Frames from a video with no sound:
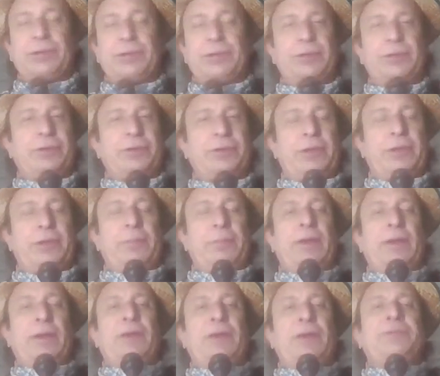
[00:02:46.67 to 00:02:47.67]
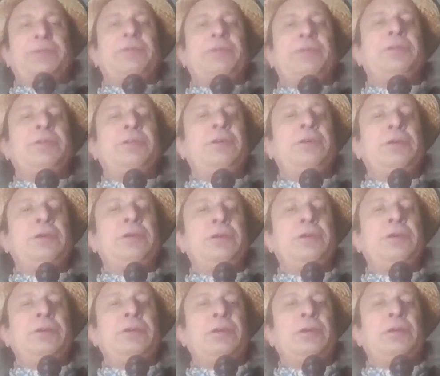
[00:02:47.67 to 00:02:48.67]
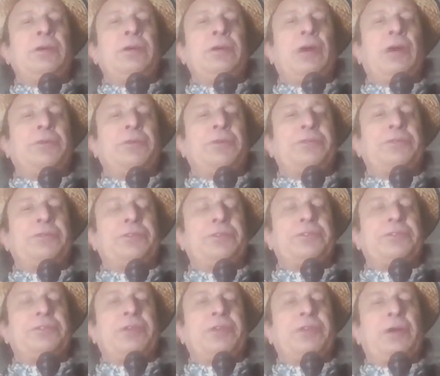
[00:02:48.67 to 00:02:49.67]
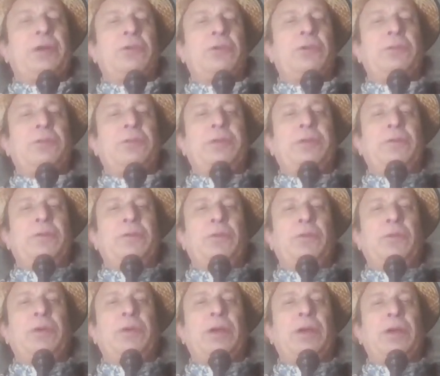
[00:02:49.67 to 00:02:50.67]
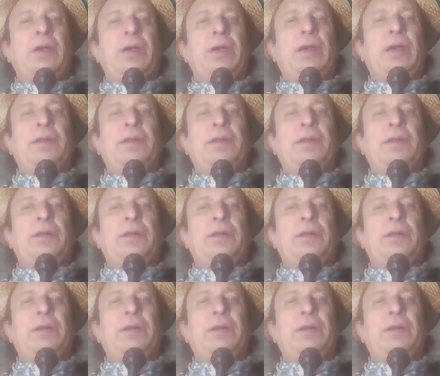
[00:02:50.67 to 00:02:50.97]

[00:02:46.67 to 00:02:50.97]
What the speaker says: looking mask. I would sooner stay home and never work again.